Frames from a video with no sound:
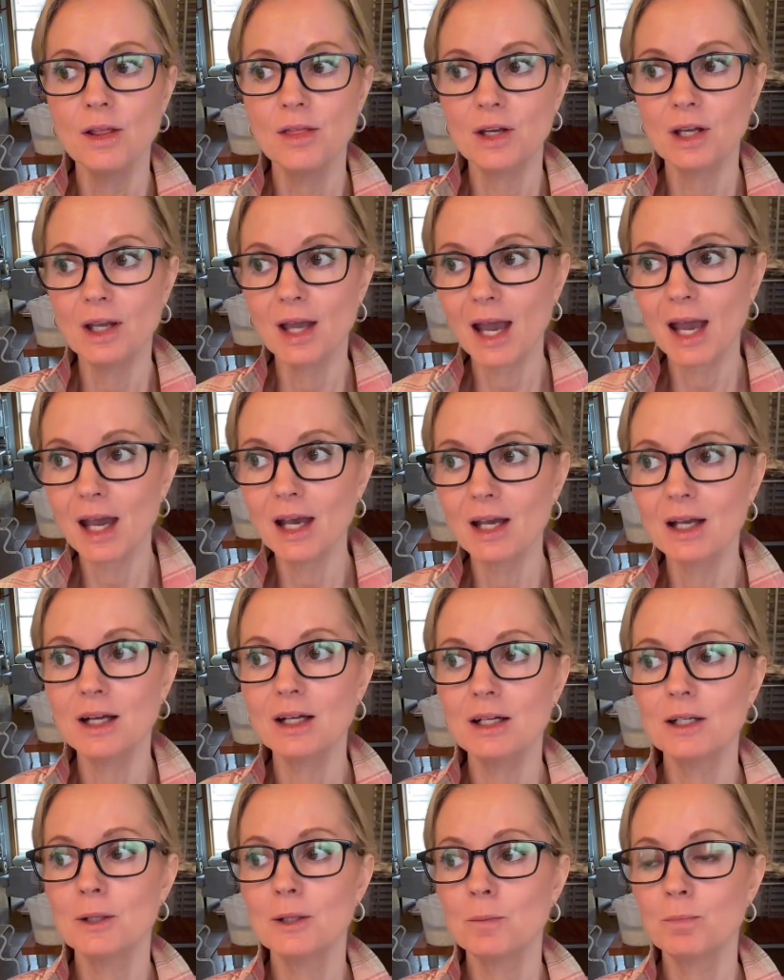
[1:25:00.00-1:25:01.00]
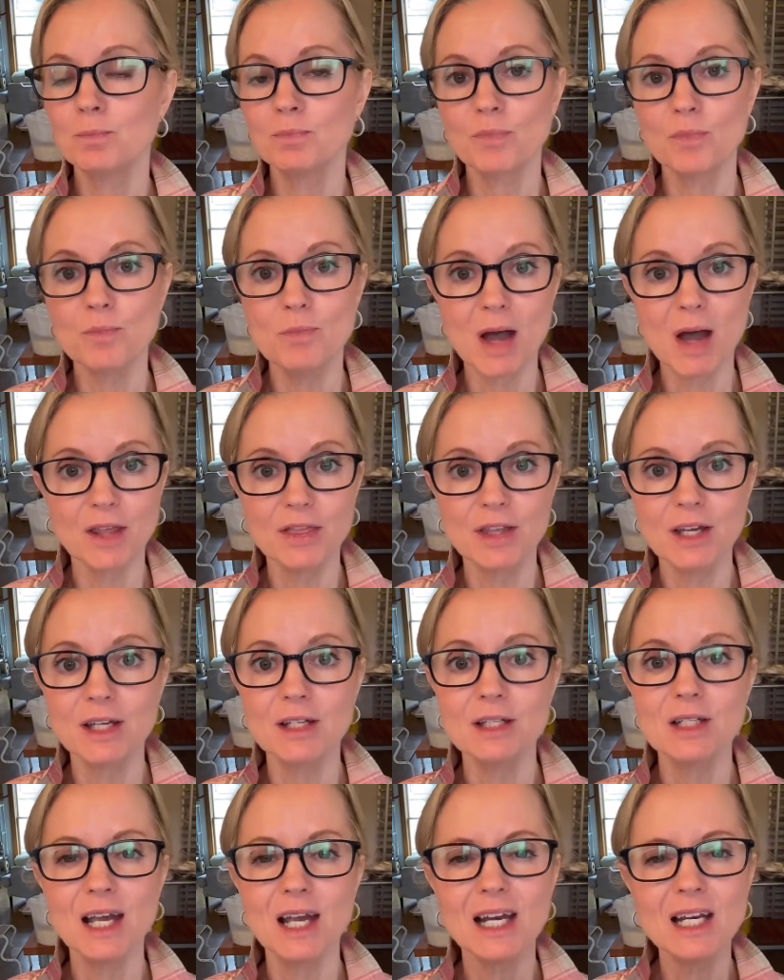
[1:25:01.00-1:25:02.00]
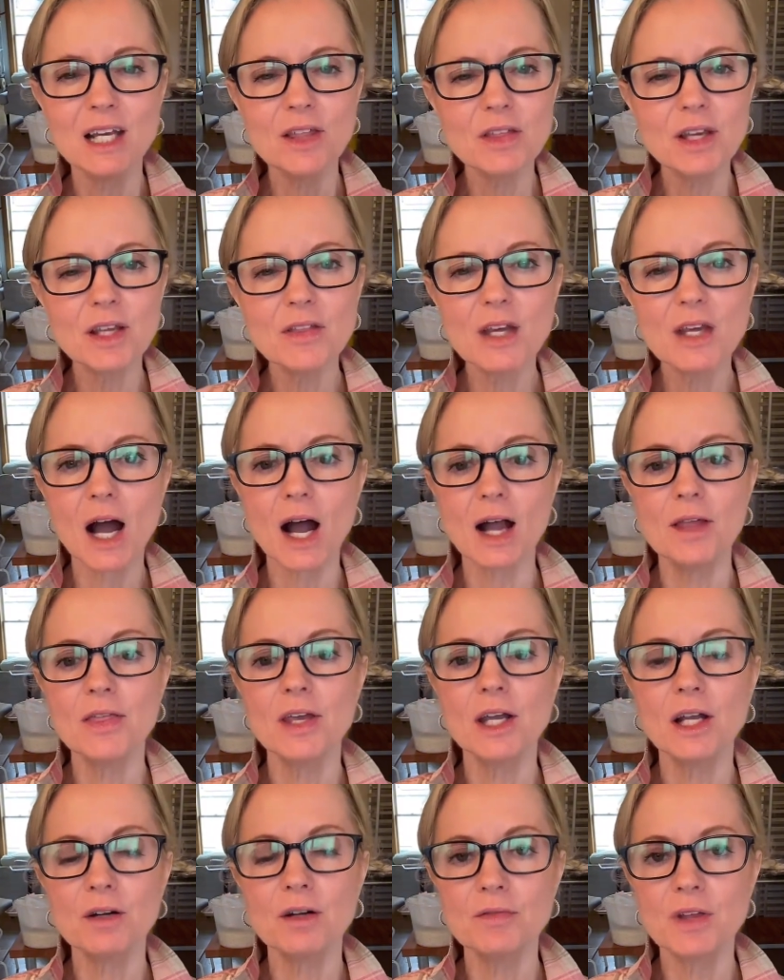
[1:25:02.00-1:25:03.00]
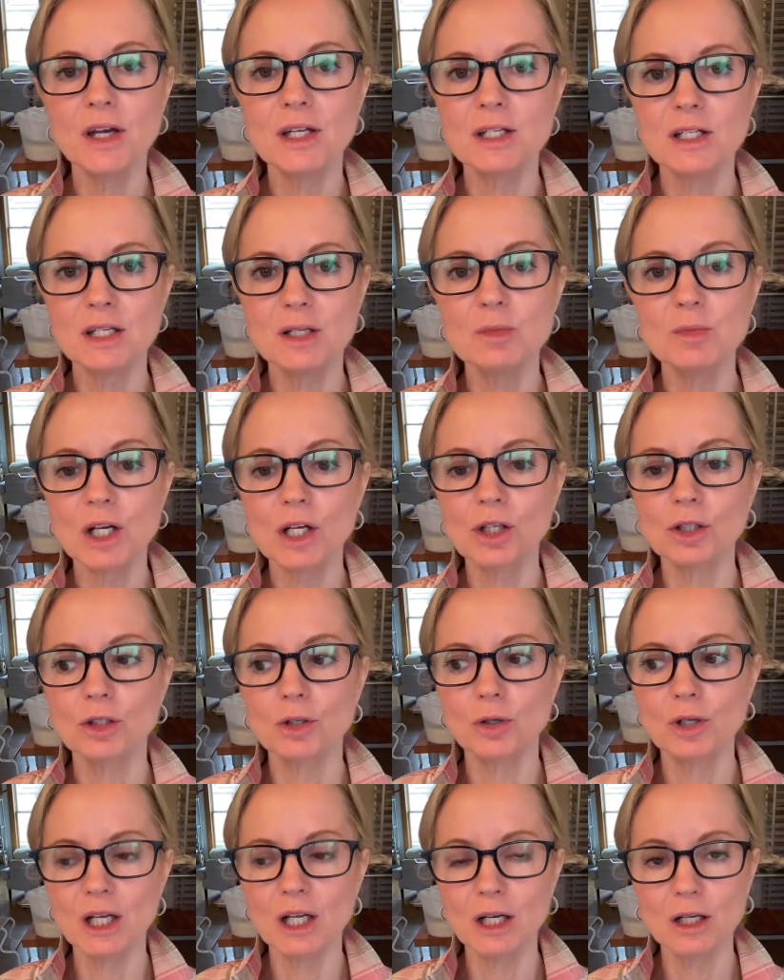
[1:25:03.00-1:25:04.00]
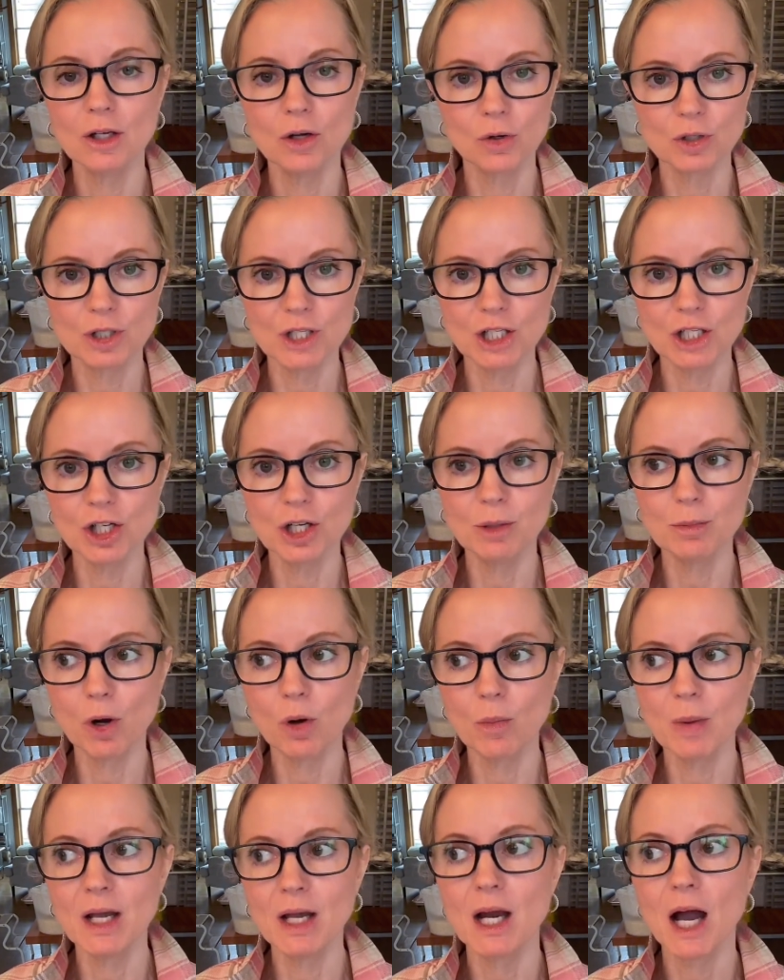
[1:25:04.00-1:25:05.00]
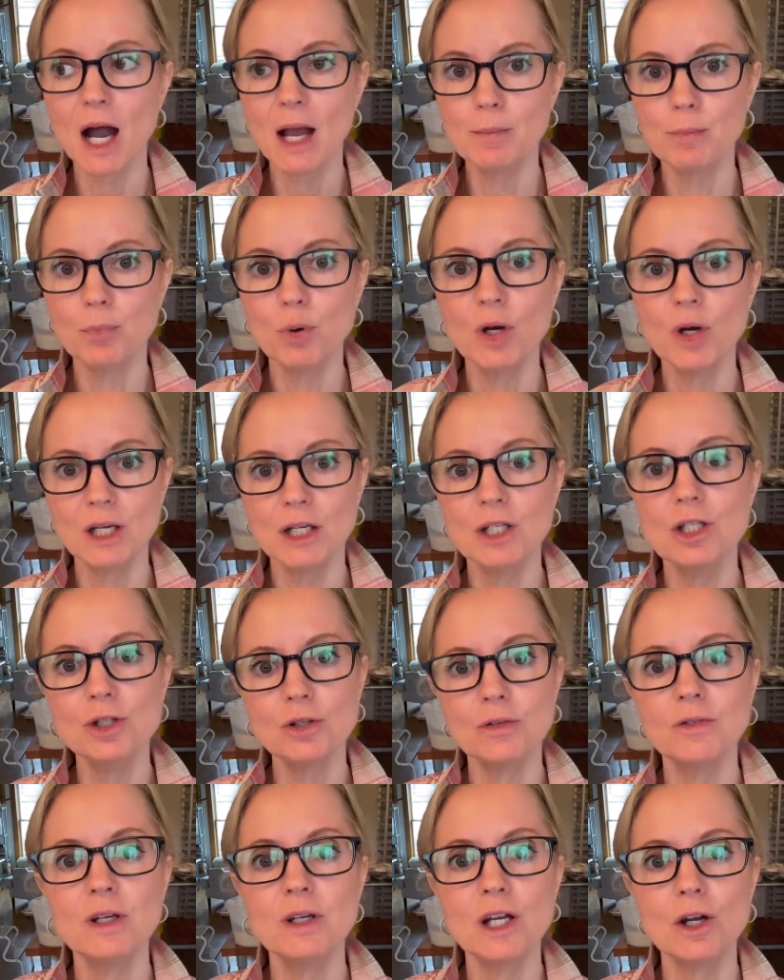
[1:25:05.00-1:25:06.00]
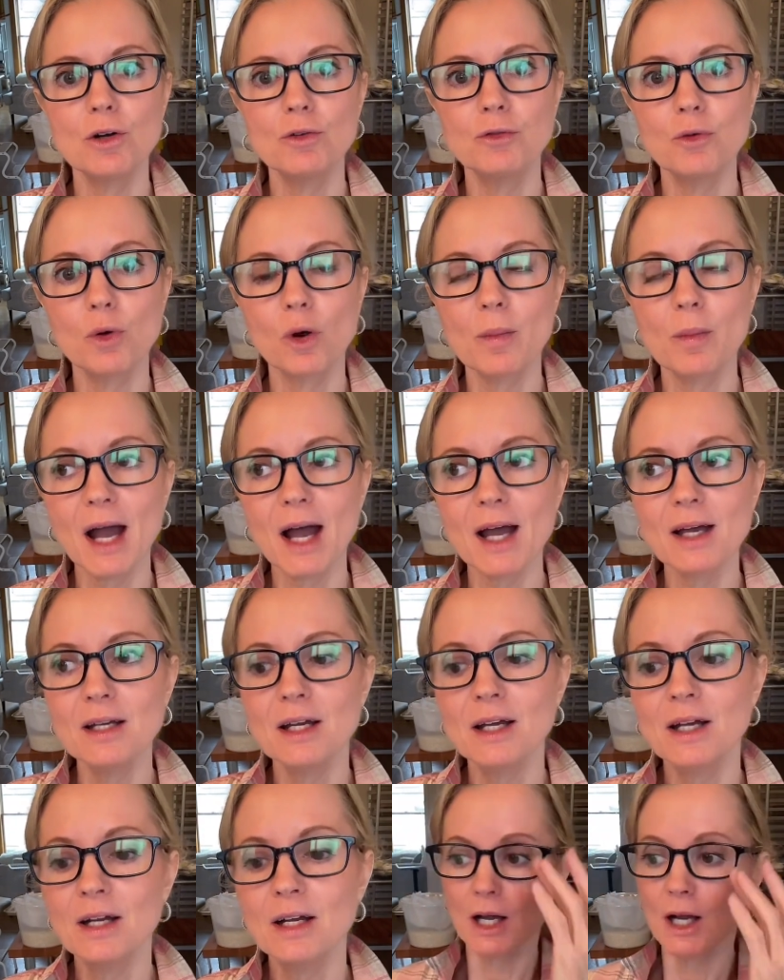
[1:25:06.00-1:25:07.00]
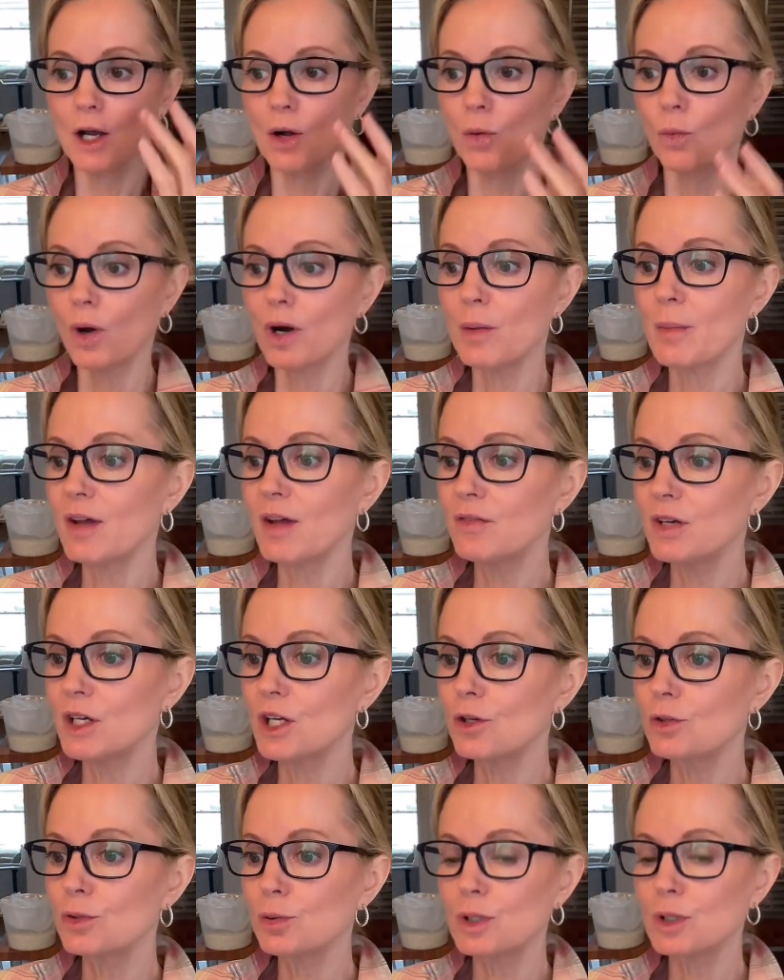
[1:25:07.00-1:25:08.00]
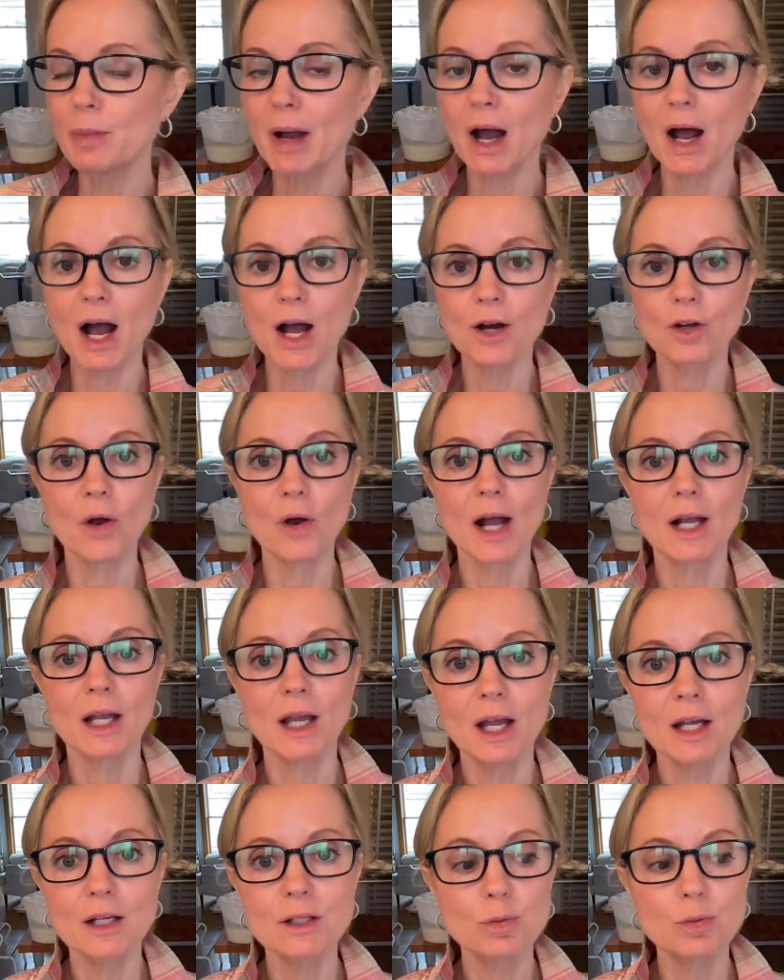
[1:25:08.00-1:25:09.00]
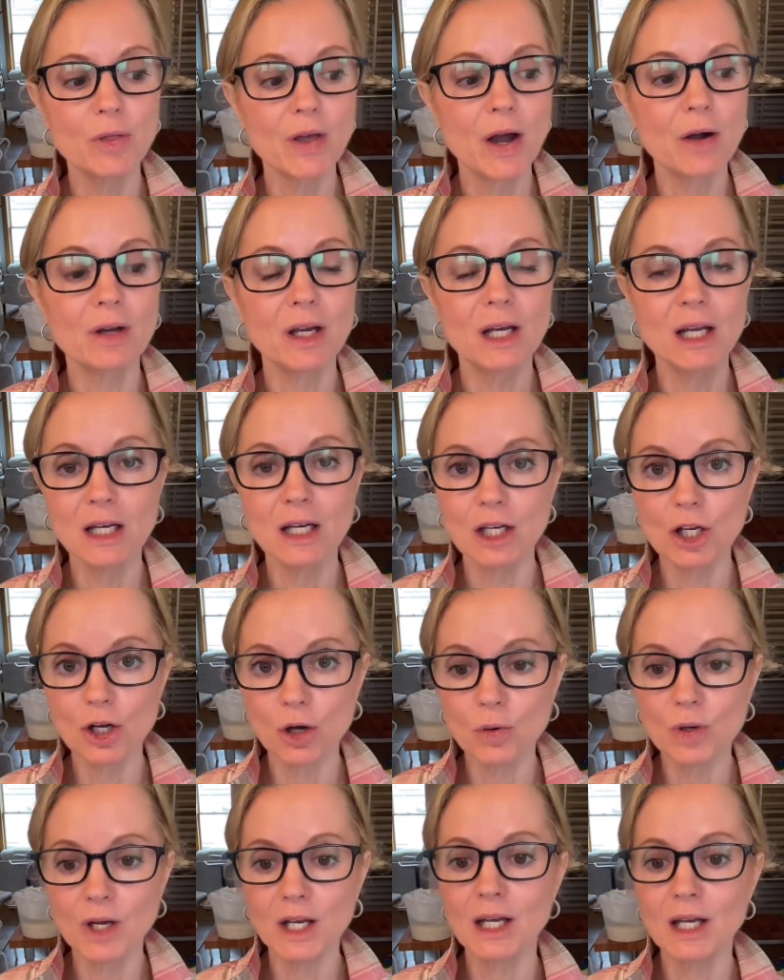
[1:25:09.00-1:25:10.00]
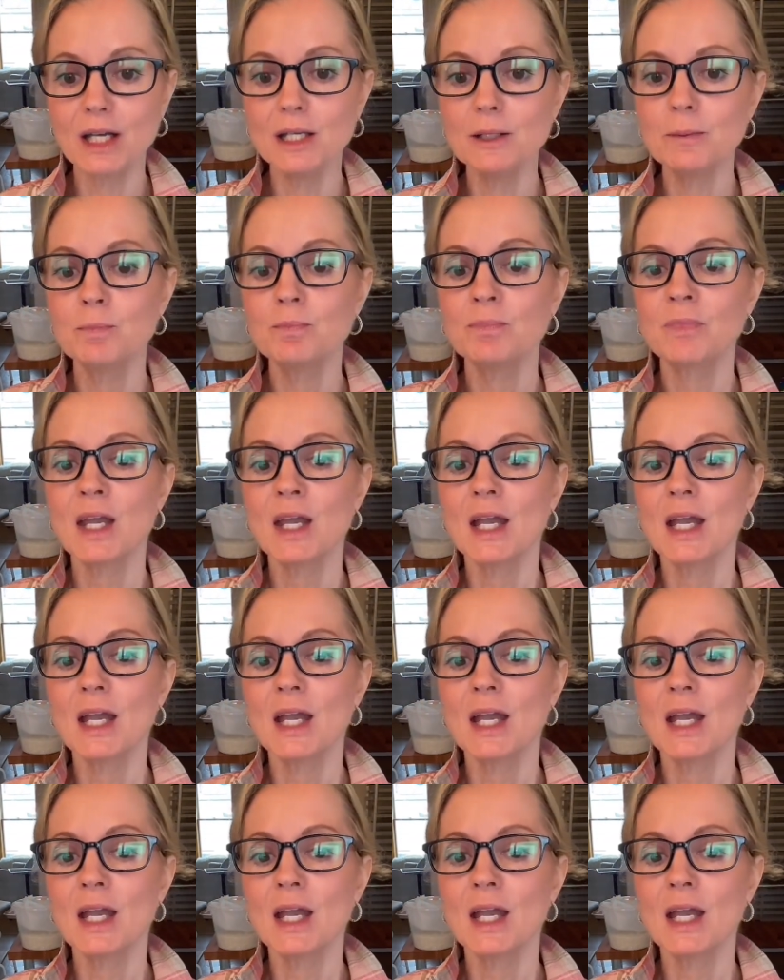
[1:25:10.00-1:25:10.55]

the cake, methods, anything that I think of that seems like a learning or teaching moment, I put into video format. One of my videos was about how to crack eggs without getting any yolk in it.